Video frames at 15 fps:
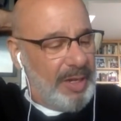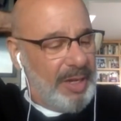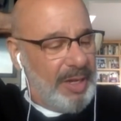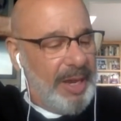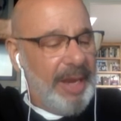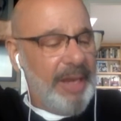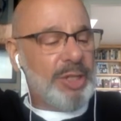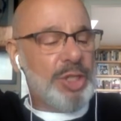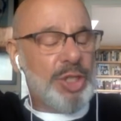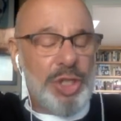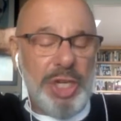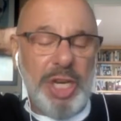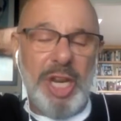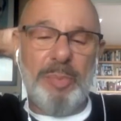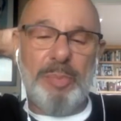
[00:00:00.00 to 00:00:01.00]
it's
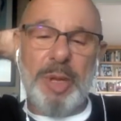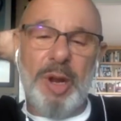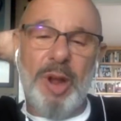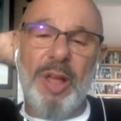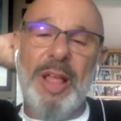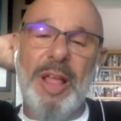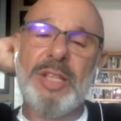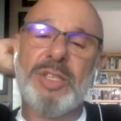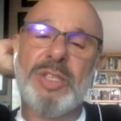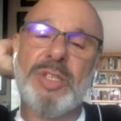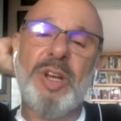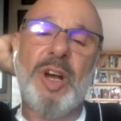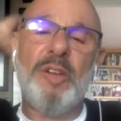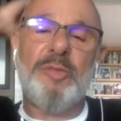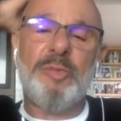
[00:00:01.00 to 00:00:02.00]
cheap and all that
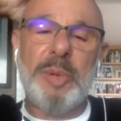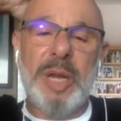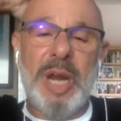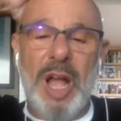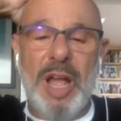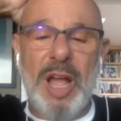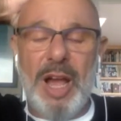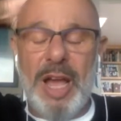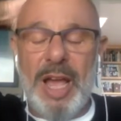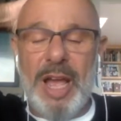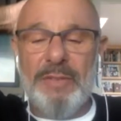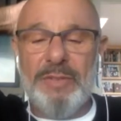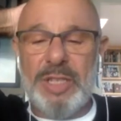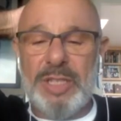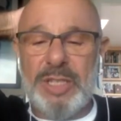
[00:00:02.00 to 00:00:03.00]
stuff, but I
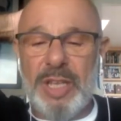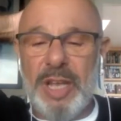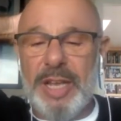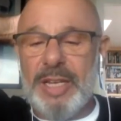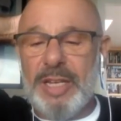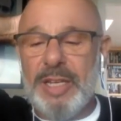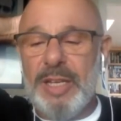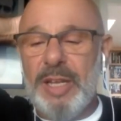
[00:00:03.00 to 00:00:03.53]
have this like